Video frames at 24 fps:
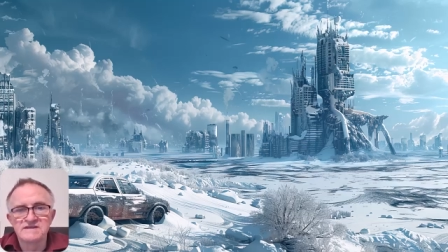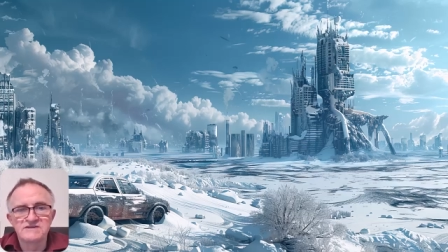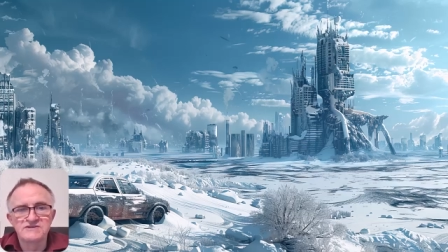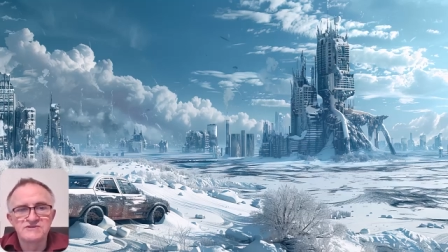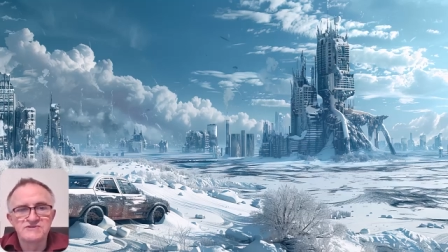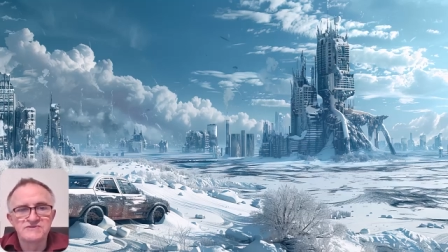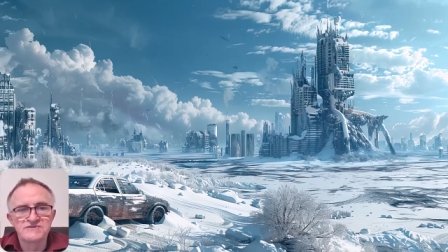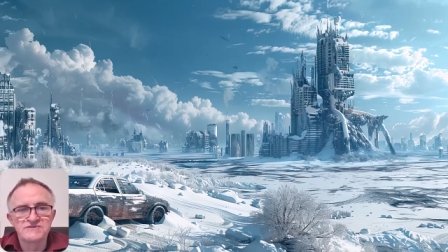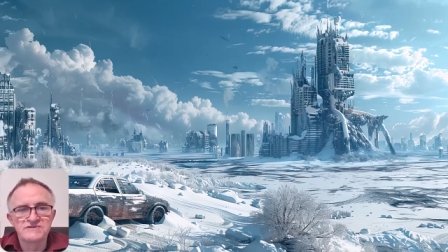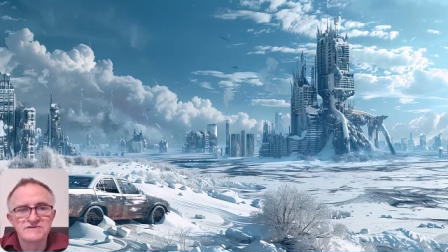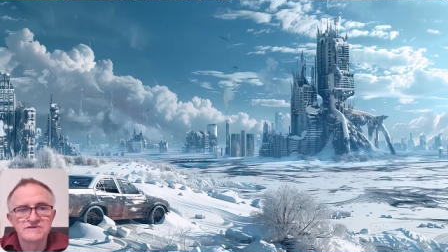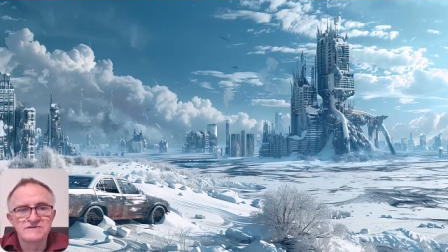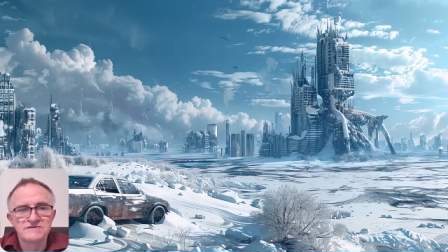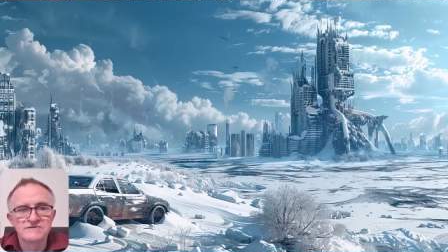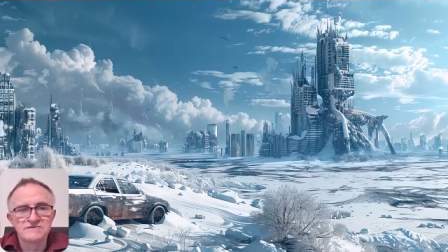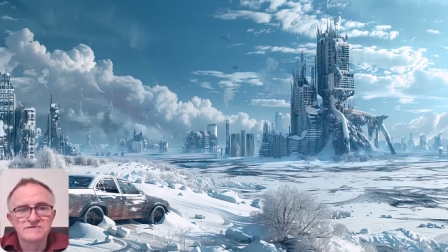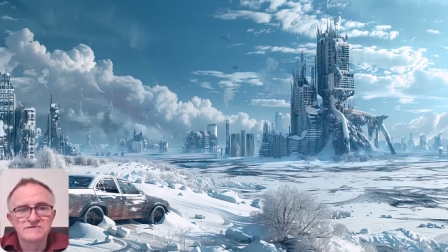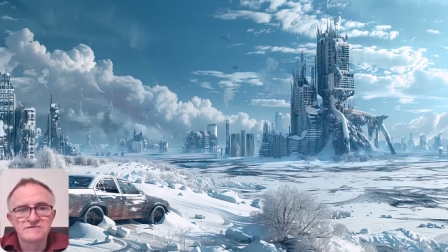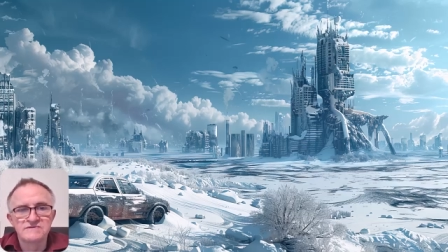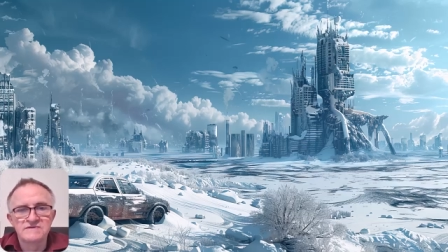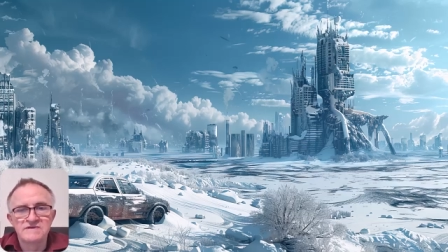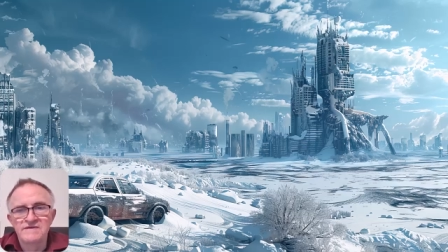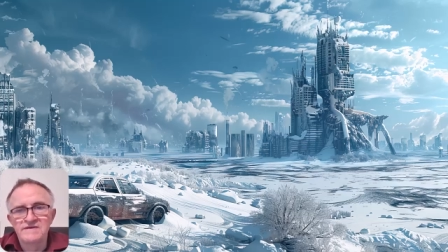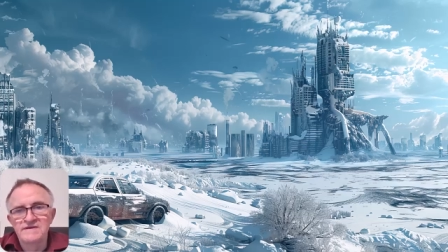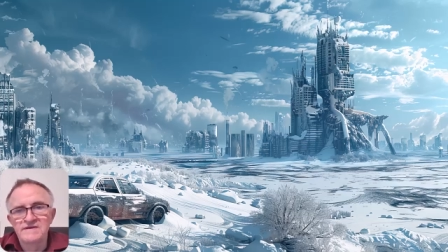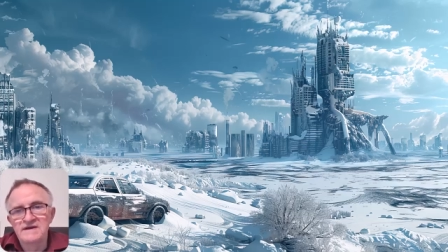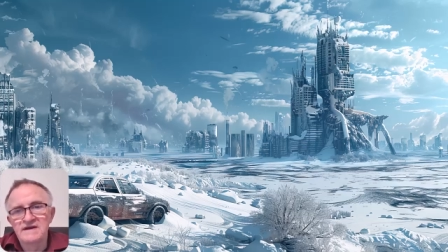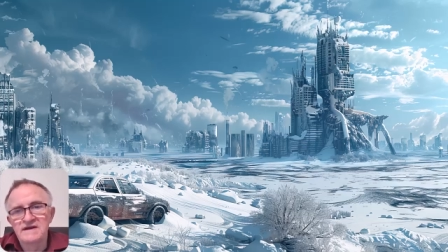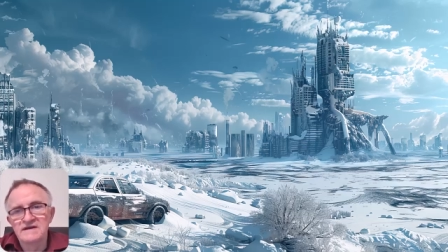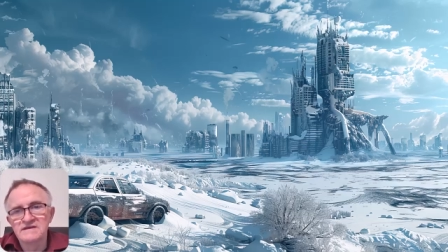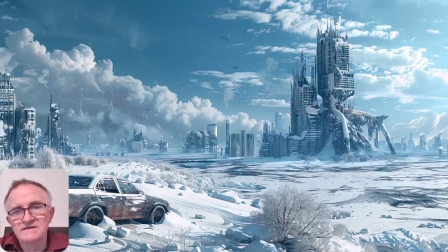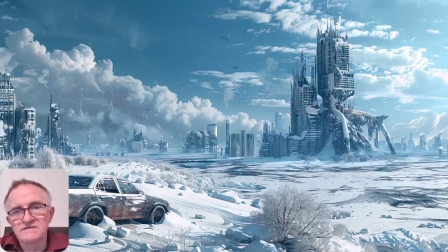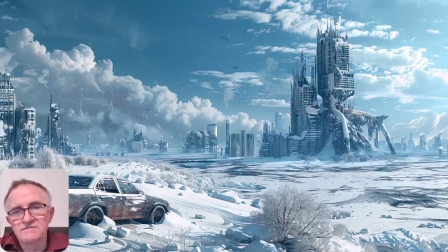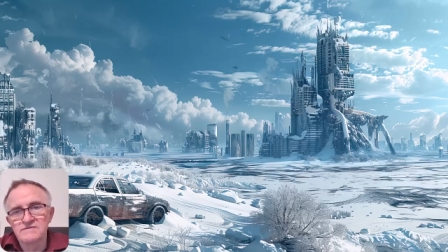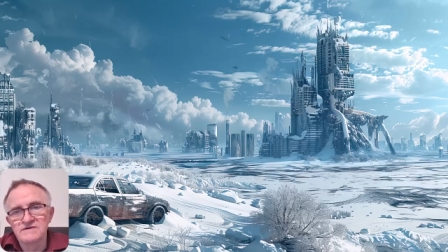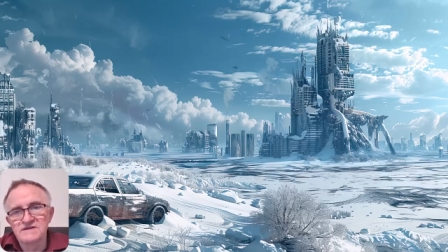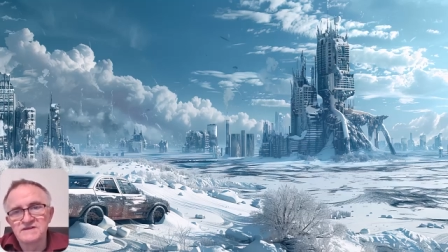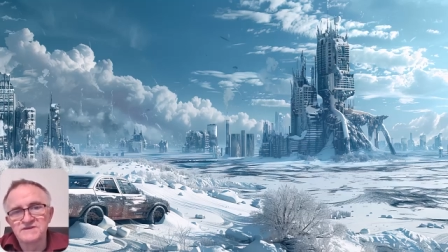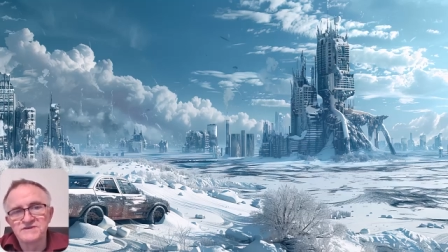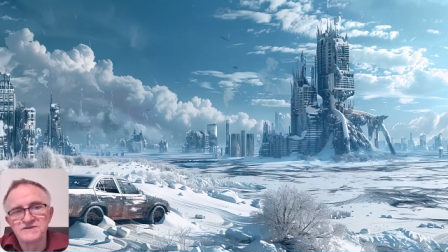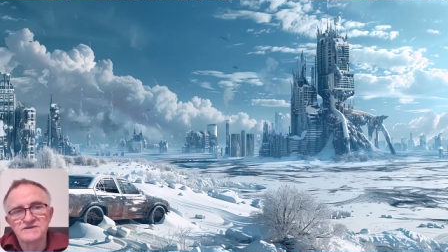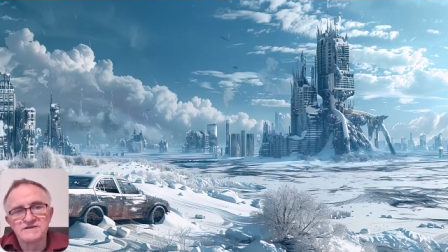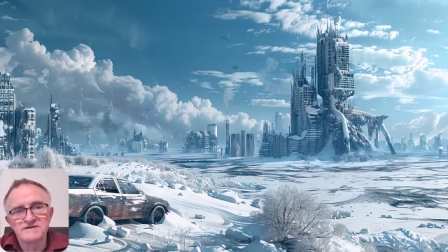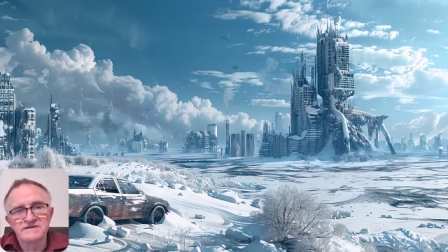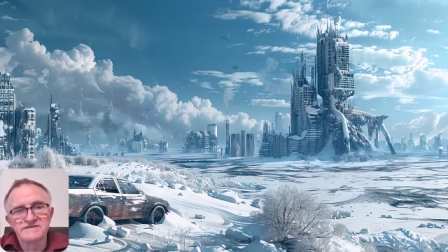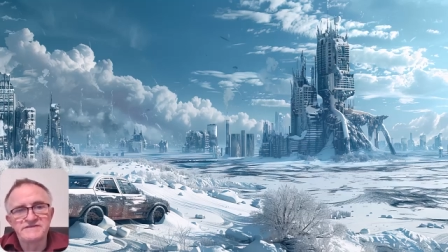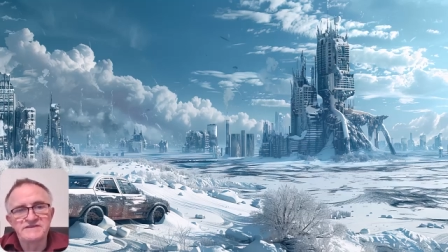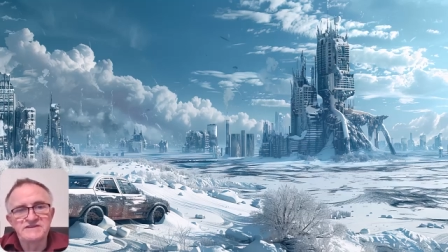injuries due, as well as
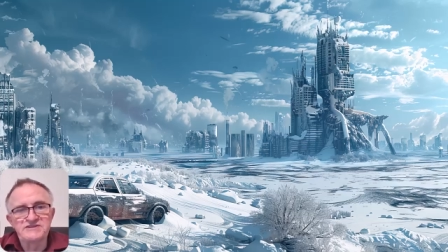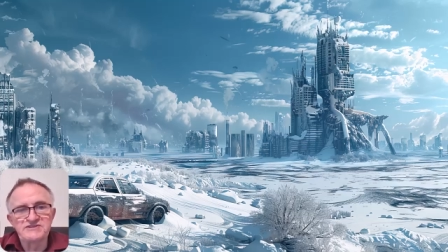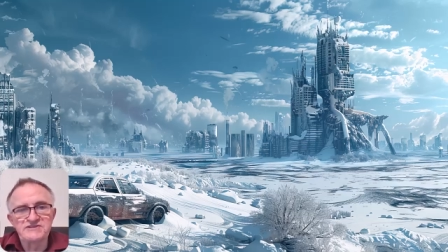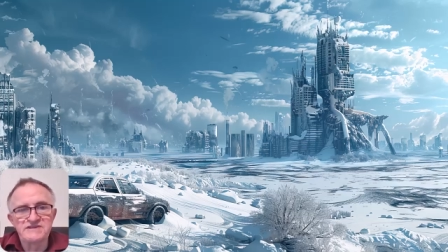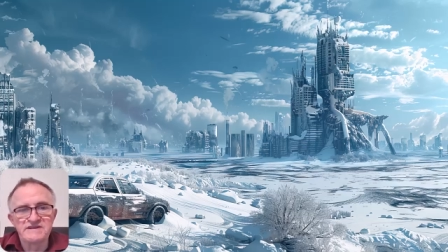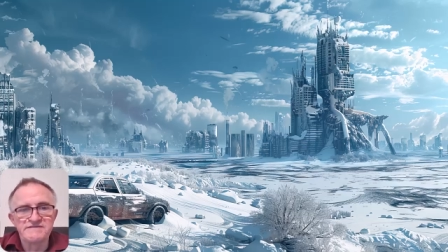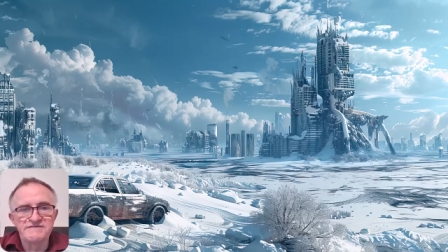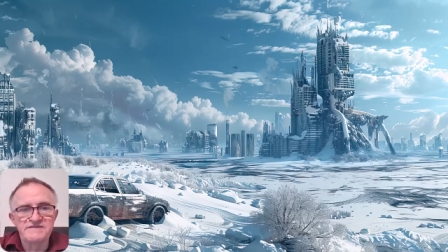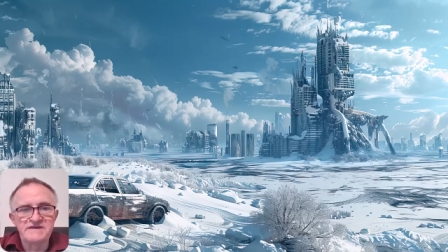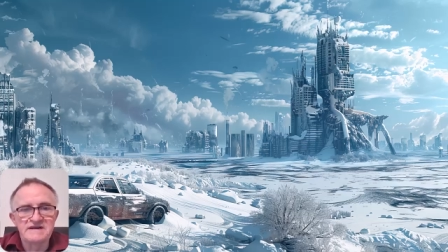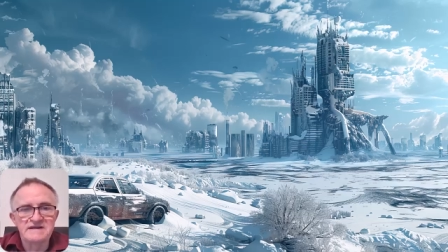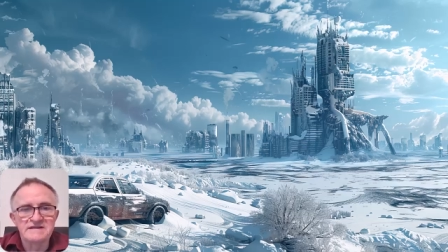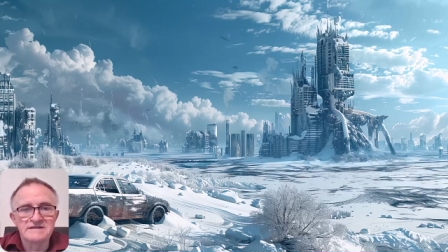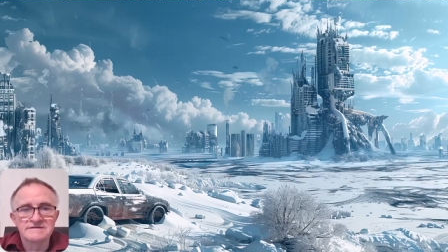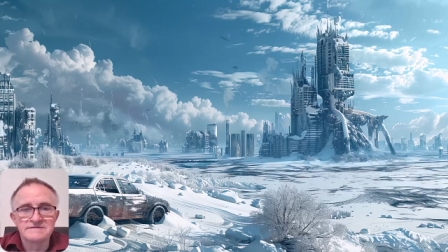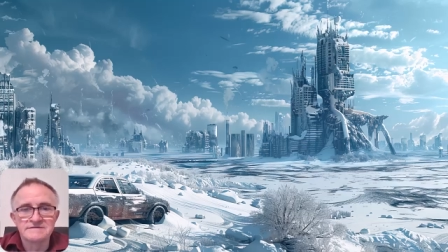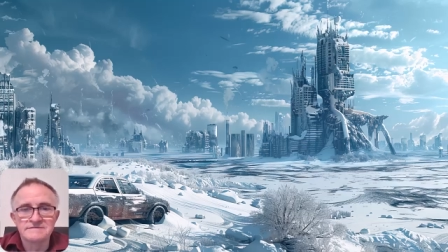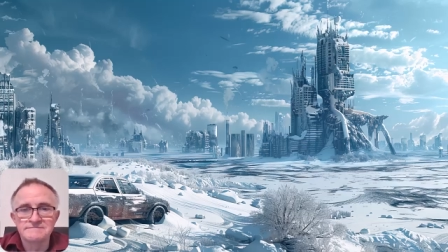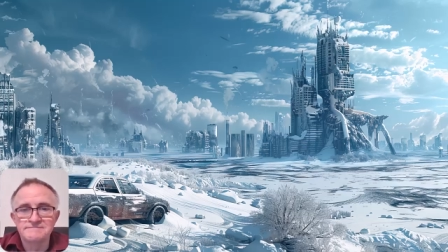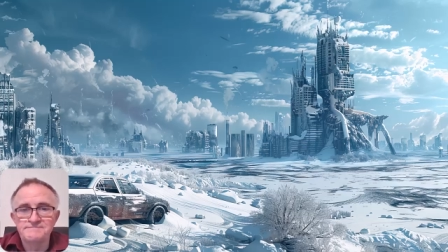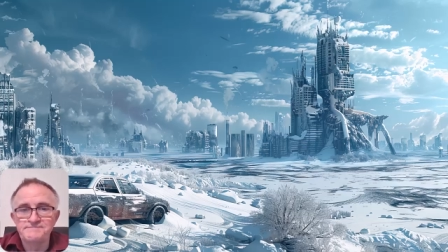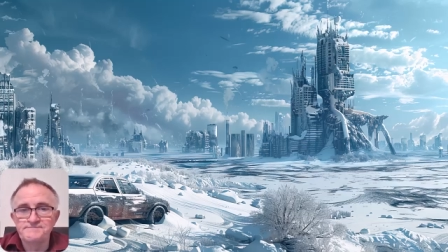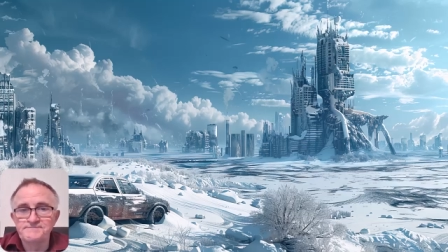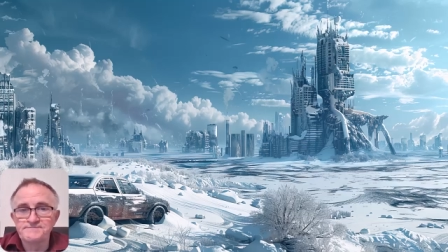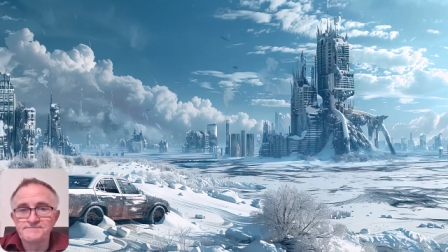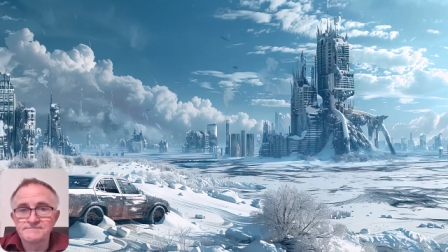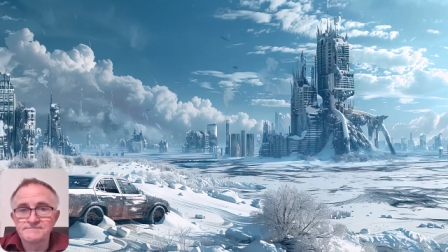starvation and violence.